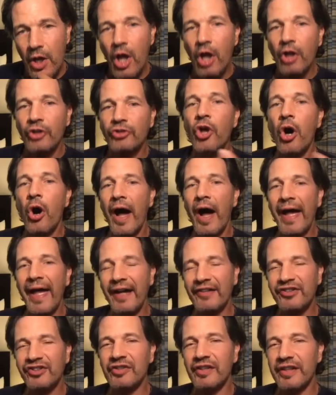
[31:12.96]
No,
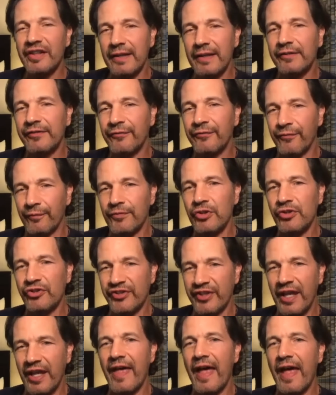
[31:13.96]
you
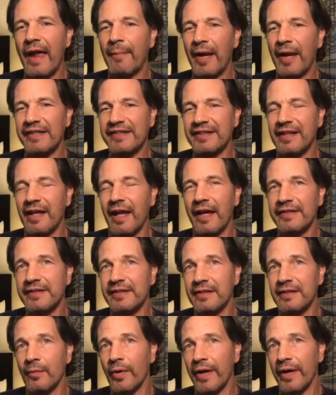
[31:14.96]
say that, but
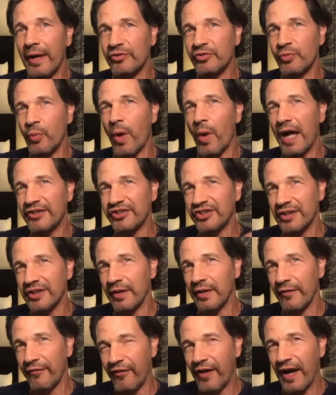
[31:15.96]
what I was watching in
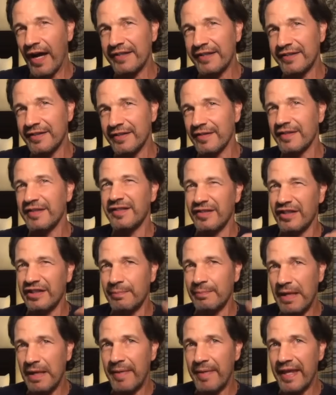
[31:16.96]
the fights, and this is just
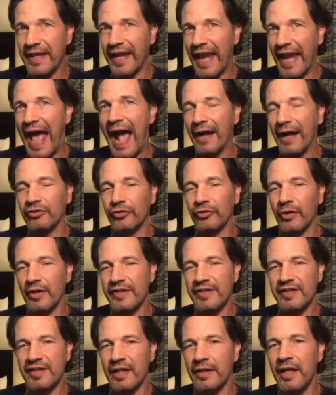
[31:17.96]
me being an actor, I
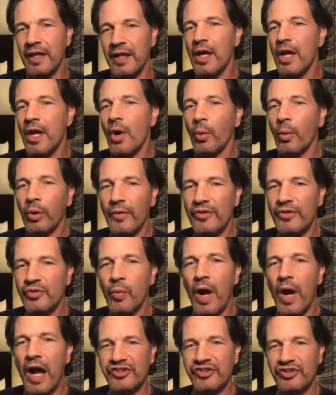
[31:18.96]
said, we're always
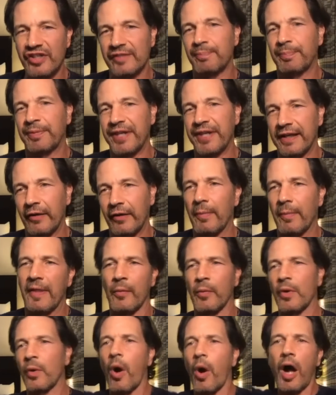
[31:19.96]
watching us kick everybody, and then
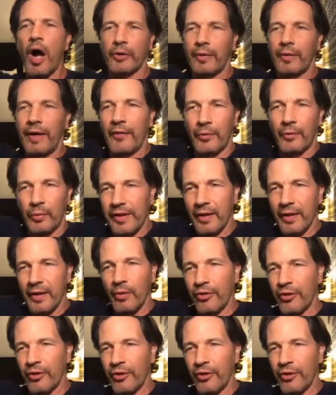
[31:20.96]
we walk around the ring with our